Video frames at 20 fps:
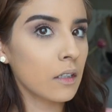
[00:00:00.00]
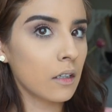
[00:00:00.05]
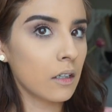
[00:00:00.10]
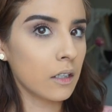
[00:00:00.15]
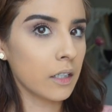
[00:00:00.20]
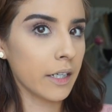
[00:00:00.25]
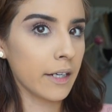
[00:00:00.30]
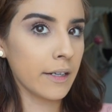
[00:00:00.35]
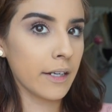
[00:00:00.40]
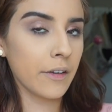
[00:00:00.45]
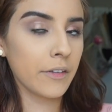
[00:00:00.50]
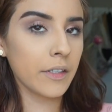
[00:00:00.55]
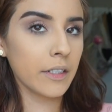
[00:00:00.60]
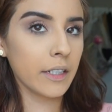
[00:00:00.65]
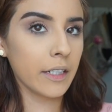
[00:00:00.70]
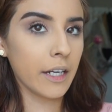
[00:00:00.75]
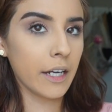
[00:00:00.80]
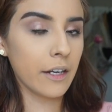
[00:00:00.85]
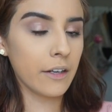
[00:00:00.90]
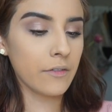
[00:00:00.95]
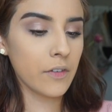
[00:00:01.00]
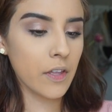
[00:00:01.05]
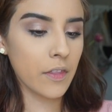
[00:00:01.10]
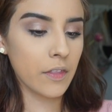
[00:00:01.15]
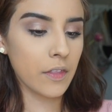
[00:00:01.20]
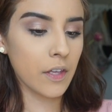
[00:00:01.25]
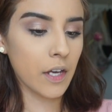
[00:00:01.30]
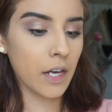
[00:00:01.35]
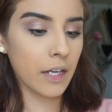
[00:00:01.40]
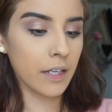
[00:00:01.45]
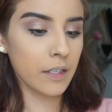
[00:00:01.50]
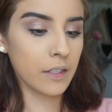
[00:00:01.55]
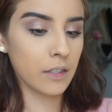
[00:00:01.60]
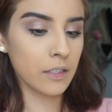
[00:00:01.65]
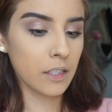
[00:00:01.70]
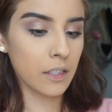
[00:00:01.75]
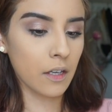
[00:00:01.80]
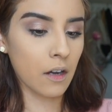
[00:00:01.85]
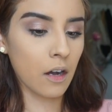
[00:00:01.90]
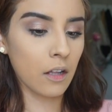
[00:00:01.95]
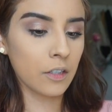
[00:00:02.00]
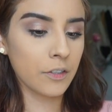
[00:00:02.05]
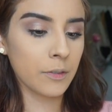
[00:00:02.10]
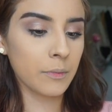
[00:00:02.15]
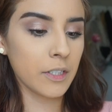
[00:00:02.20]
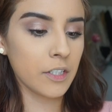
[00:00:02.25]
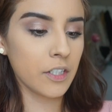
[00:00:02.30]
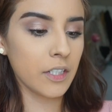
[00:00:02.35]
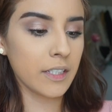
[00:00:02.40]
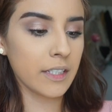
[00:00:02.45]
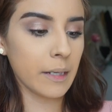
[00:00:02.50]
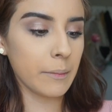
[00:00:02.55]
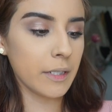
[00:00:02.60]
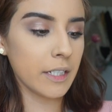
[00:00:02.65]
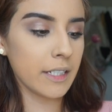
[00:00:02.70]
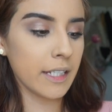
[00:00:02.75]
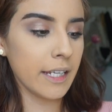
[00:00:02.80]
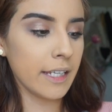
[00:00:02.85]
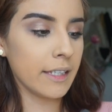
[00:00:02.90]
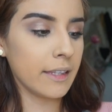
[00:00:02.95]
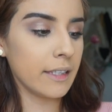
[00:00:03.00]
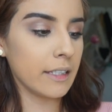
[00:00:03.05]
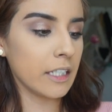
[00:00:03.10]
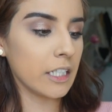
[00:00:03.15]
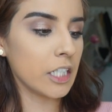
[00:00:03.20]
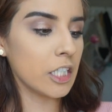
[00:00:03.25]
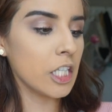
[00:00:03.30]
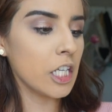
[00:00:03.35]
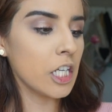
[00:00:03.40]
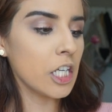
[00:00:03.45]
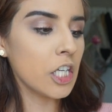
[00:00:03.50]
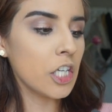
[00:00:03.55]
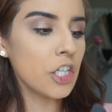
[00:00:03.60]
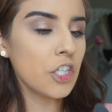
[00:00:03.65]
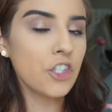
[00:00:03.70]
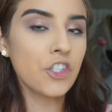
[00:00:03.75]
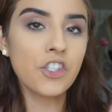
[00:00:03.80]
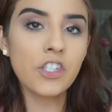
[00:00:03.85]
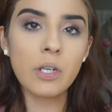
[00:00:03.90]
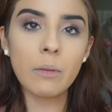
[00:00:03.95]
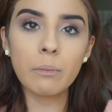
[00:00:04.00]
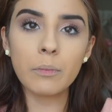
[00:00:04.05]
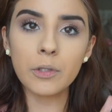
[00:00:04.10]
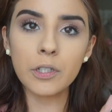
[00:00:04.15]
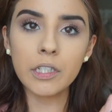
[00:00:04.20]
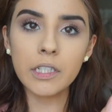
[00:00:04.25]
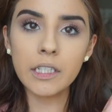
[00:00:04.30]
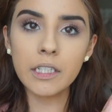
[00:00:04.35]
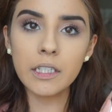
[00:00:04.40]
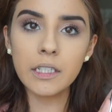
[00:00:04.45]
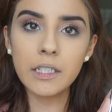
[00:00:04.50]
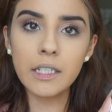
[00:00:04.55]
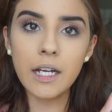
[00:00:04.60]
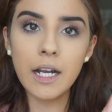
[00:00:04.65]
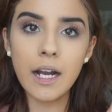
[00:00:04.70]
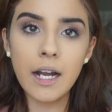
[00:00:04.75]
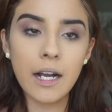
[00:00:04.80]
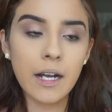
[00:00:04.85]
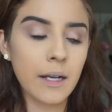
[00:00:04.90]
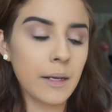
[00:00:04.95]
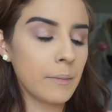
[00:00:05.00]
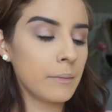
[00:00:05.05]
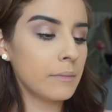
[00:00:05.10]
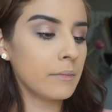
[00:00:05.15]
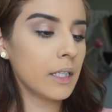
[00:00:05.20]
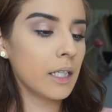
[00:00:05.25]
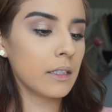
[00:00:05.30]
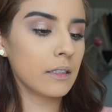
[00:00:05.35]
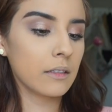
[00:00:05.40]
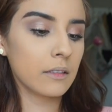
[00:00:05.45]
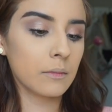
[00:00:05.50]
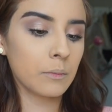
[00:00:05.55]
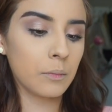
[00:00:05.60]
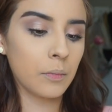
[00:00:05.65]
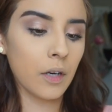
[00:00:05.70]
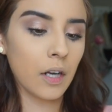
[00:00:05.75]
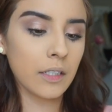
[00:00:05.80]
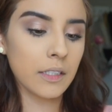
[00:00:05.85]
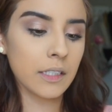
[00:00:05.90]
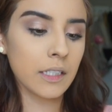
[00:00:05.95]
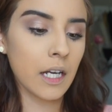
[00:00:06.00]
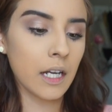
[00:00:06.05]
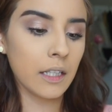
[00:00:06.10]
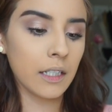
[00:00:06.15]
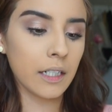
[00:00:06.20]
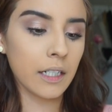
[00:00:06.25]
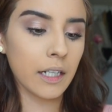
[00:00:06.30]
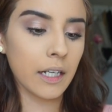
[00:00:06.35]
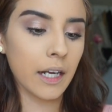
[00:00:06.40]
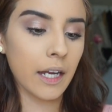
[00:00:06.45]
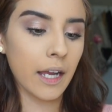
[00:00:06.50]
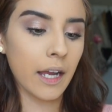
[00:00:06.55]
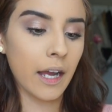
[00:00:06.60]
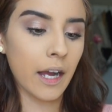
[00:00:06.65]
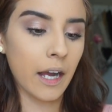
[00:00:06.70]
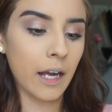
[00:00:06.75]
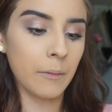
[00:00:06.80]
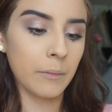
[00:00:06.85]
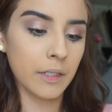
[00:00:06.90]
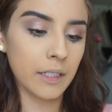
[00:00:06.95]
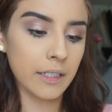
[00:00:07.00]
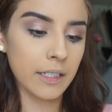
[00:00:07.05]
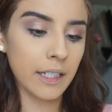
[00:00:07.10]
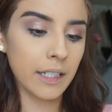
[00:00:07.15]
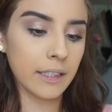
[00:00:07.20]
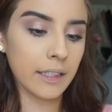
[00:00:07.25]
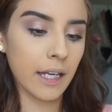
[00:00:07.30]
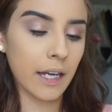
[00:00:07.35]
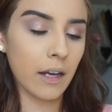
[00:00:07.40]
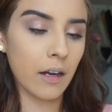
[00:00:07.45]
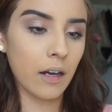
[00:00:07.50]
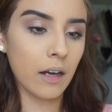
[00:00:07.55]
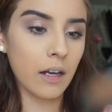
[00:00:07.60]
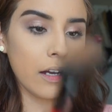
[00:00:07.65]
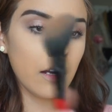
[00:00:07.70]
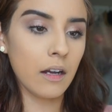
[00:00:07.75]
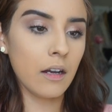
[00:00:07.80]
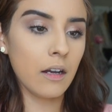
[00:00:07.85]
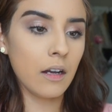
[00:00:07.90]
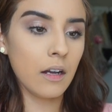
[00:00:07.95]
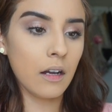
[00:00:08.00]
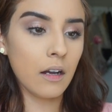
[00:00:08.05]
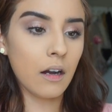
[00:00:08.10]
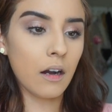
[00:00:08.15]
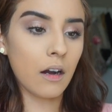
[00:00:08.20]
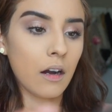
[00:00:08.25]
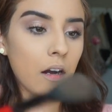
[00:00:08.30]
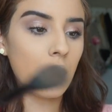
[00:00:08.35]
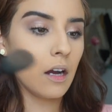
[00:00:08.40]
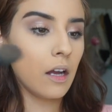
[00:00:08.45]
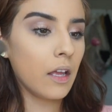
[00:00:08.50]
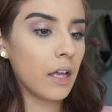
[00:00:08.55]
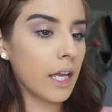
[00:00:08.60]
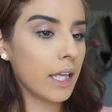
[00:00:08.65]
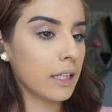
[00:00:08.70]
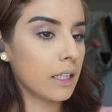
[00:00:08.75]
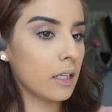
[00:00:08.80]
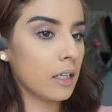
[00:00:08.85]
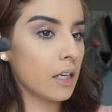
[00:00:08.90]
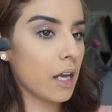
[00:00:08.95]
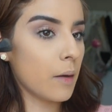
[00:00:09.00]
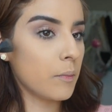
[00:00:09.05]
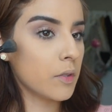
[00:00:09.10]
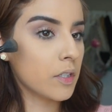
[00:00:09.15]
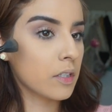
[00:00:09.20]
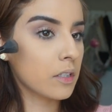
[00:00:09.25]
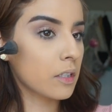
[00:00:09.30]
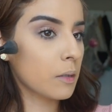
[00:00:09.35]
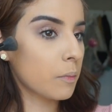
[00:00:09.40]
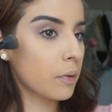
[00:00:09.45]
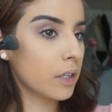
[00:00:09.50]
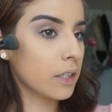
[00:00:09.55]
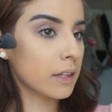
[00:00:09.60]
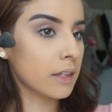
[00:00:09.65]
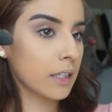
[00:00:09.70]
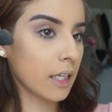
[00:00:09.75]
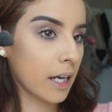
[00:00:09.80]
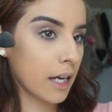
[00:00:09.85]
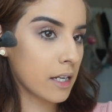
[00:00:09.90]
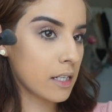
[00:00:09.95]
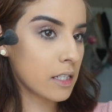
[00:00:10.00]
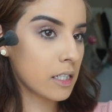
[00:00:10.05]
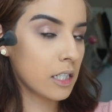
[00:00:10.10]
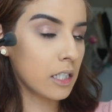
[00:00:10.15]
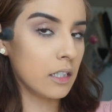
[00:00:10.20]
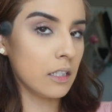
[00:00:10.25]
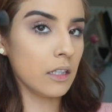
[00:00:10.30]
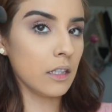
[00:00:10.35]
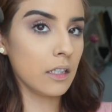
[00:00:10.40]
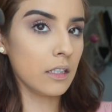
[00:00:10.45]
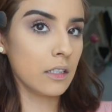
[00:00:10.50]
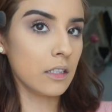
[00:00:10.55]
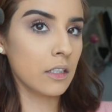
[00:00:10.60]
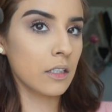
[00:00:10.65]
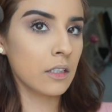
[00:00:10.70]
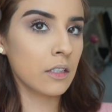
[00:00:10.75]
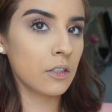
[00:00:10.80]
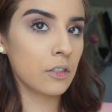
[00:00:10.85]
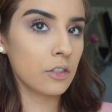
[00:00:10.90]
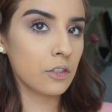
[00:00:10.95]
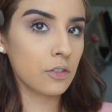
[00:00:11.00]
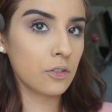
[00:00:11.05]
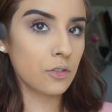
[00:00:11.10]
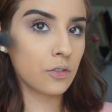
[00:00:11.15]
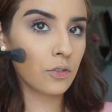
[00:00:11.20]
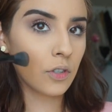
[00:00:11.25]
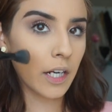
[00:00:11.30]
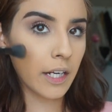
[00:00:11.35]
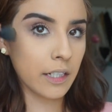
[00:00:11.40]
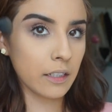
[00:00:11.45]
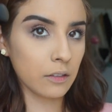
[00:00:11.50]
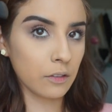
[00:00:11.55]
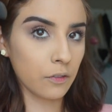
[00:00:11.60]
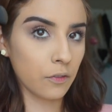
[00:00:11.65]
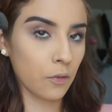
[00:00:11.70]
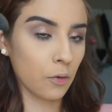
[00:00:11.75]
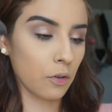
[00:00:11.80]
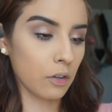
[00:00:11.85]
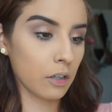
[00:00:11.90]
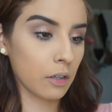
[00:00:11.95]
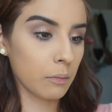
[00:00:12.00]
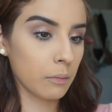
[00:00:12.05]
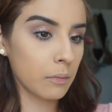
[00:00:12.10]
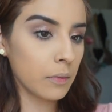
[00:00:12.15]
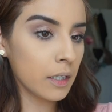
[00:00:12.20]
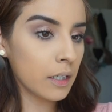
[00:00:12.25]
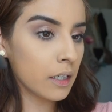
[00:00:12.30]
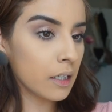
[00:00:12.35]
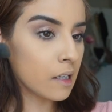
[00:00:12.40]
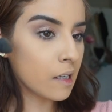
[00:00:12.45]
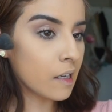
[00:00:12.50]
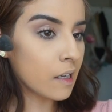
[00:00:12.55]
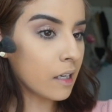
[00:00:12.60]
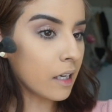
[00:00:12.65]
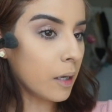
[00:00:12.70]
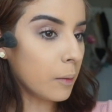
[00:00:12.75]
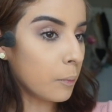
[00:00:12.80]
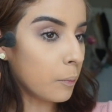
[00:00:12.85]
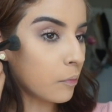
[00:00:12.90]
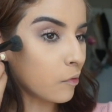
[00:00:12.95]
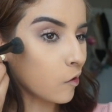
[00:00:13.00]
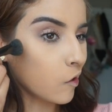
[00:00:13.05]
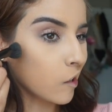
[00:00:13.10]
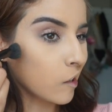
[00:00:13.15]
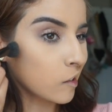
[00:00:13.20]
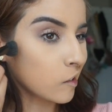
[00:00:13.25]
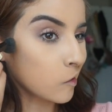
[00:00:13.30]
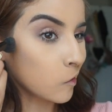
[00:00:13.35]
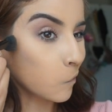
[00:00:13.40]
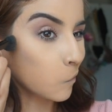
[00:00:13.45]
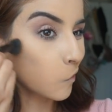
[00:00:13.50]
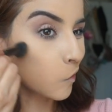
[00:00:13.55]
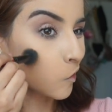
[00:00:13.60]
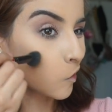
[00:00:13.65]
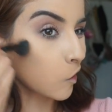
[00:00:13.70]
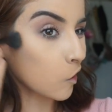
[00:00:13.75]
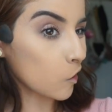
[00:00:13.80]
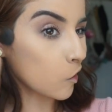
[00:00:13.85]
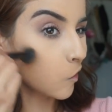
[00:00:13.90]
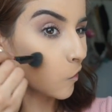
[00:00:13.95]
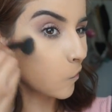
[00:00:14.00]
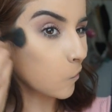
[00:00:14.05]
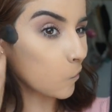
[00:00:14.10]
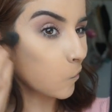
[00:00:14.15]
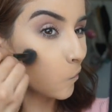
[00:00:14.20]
Alright, now that I have that into the hollows of my cheeks, I'm going to take the shimmery bronze color. I'm going to take that, and then I'm just going to put that in the triangle form and bronze up the skin.